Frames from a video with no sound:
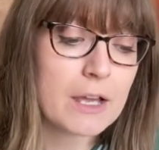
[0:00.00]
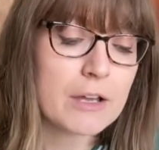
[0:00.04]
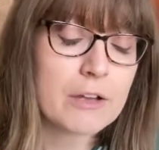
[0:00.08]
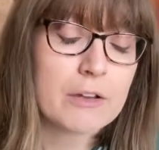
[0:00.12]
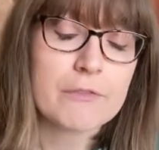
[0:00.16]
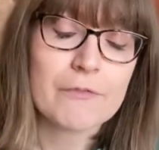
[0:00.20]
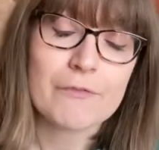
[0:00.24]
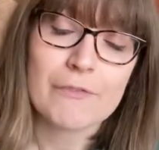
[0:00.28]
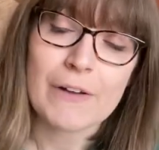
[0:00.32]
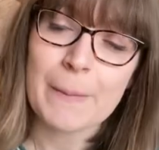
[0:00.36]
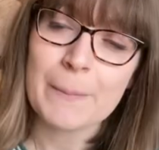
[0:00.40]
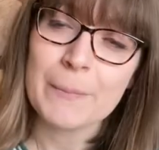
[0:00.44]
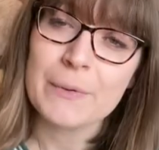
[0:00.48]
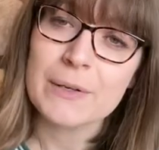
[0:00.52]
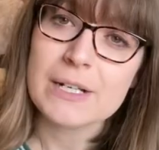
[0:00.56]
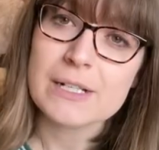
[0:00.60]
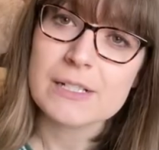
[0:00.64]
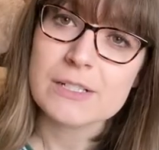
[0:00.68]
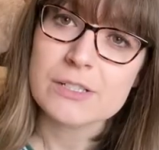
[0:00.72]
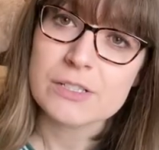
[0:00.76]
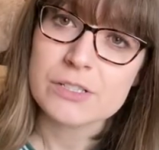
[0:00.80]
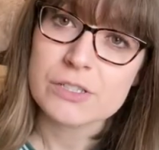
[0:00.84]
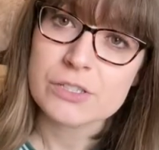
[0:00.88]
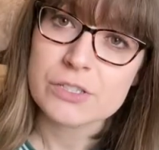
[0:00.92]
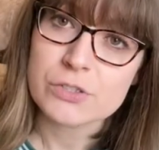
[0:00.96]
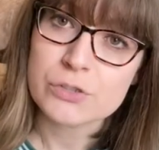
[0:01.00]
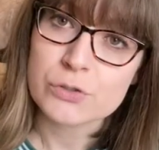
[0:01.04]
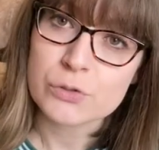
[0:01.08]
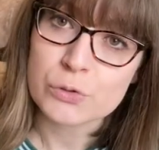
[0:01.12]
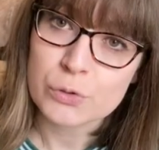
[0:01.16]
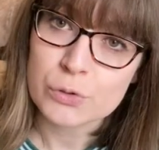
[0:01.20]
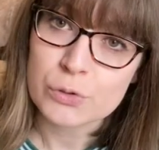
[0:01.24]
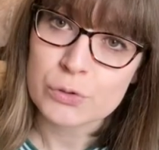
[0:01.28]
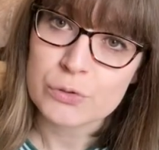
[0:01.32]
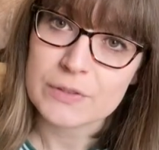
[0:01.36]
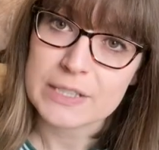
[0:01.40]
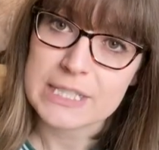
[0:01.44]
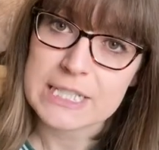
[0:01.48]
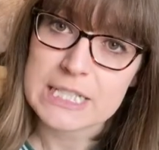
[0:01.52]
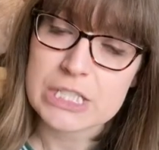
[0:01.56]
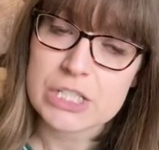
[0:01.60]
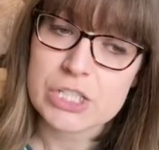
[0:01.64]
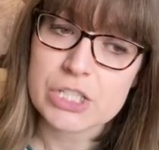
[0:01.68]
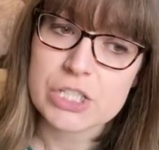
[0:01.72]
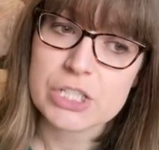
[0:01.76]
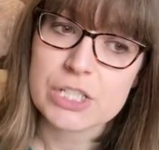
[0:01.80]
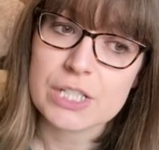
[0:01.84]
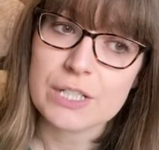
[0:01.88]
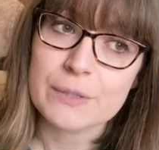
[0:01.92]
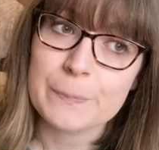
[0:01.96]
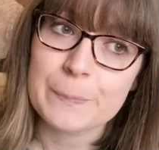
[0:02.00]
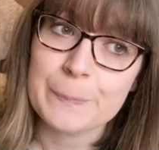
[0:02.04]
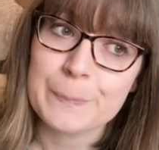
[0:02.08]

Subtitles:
Fabric storage,